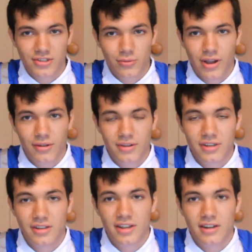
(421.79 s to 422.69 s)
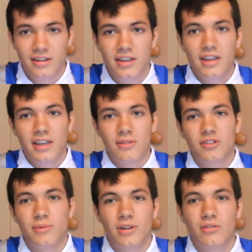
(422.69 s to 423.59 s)
around it, and it was
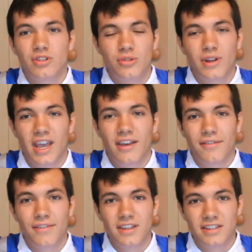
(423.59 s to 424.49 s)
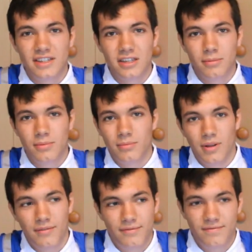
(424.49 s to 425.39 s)
about 2.5 feet deep,
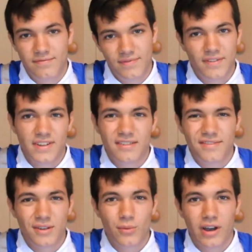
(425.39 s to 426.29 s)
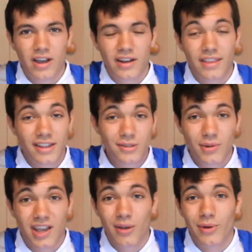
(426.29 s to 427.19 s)
about 15 feet wide, and that's the one
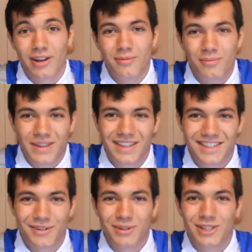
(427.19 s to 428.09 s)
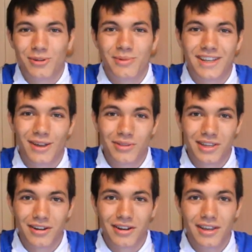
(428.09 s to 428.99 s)
I went in because there was nobody out
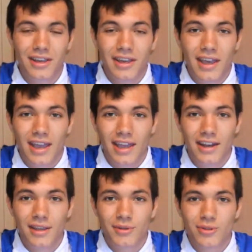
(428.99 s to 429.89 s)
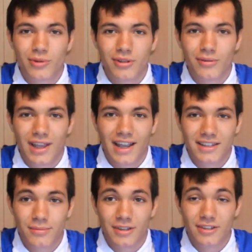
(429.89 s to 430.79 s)
there. And it was really
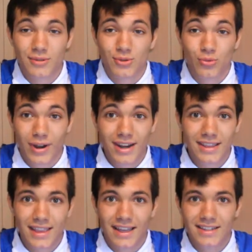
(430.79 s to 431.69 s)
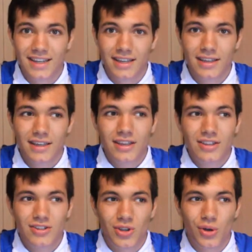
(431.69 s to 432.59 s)
relaxing because it was raining that day,
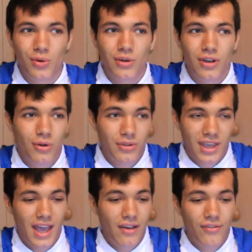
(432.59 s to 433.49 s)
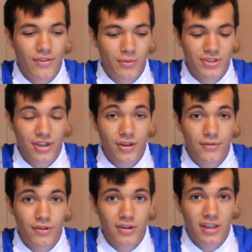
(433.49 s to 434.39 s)
so only half of it was
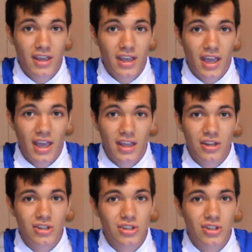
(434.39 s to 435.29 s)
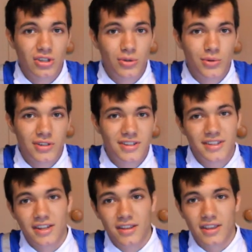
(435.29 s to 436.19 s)
covered, and you could
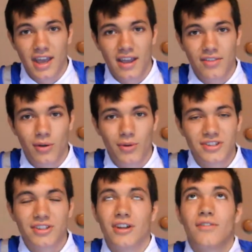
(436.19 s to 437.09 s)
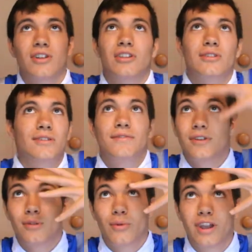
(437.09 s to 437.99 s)
sit in the half that wasn't covered, and you could feel
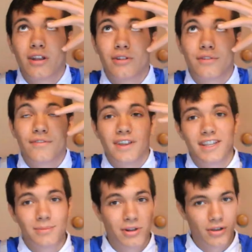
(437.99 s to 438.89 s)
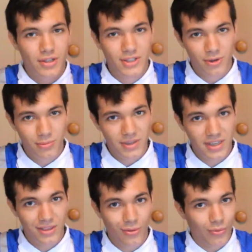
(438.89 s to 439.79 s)
the rain on your face, but also be
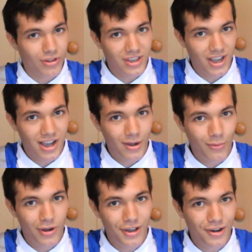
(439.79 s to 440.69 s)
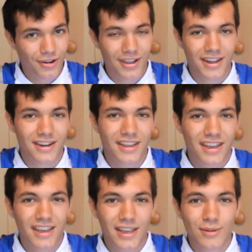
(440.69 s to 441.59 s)
in the really hot water, and
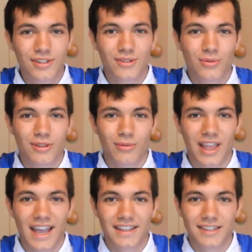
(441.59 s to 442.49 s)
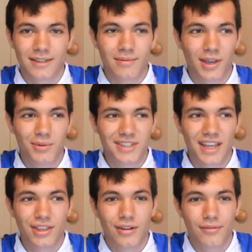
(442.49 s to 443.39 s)
it was just really relaxing. And we
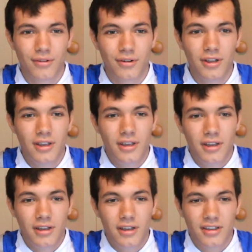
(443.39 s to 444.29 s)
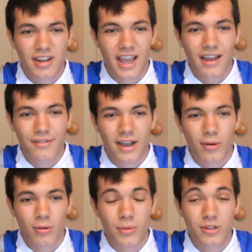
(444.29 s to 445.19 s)
sat there for a good half
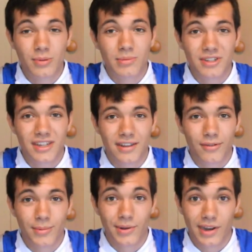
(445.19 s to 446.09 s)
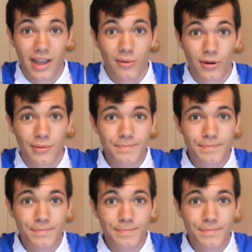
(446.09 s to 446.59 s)
hour. Most people stay for about an hour.